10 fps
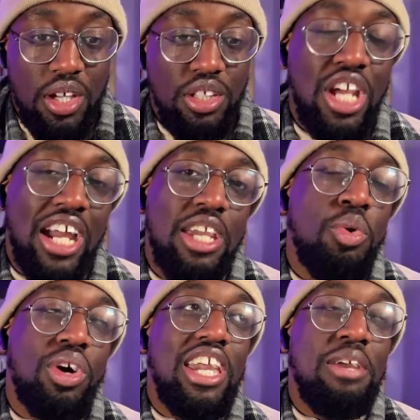Jackie
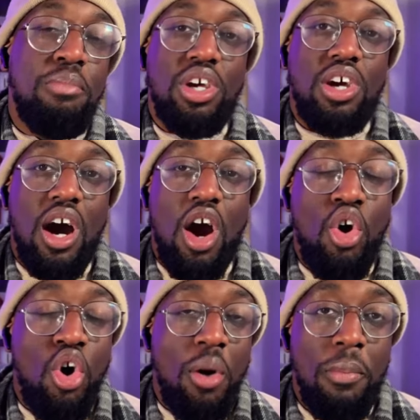will keep Monica
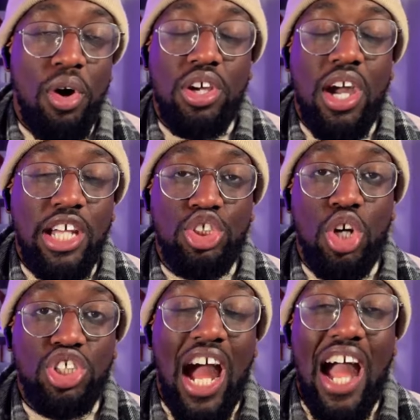or Monica and
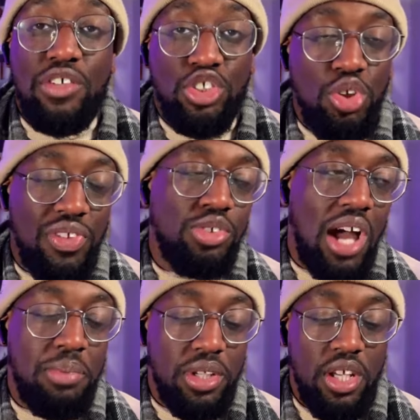Josh. Either two things will
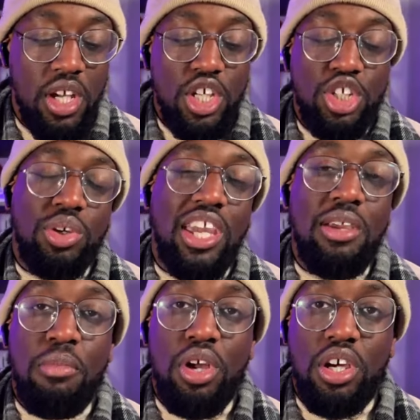happen. She'll keep
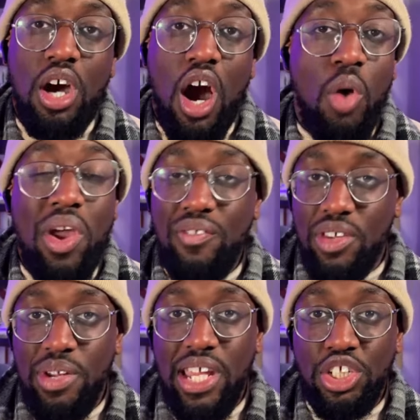Monica away from the
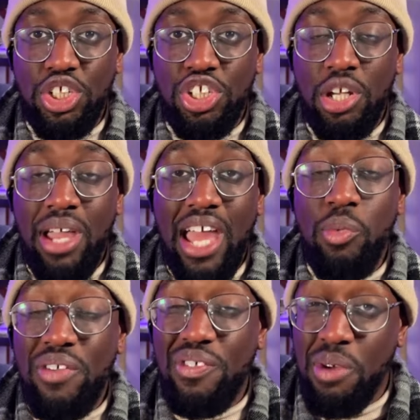relationship and
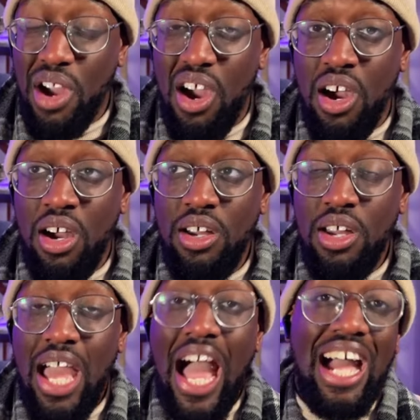away from her
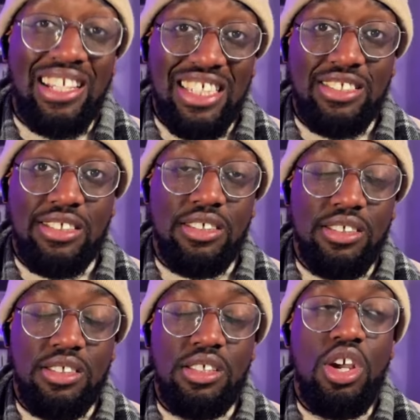at a
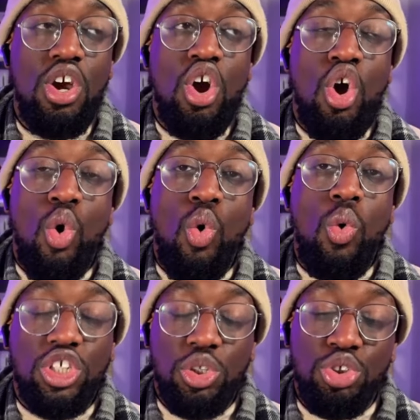distance. Or
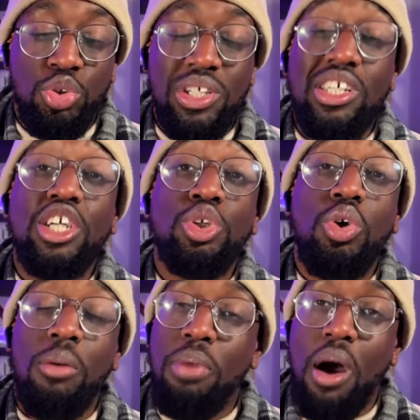what she'll do is she'll
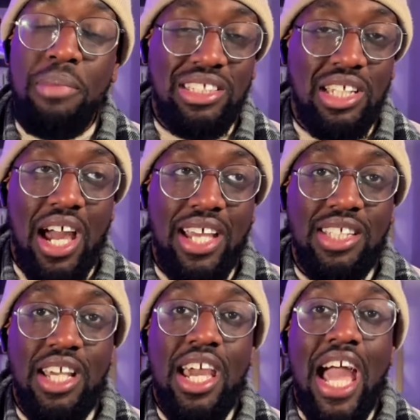compartmentalize
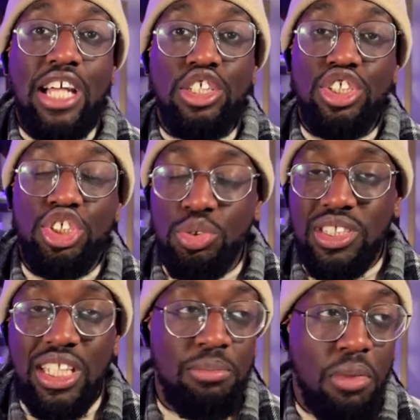and she'll
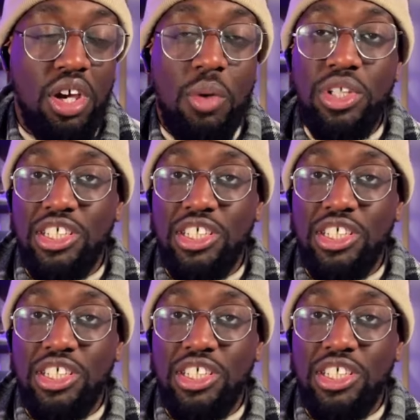see Monica when she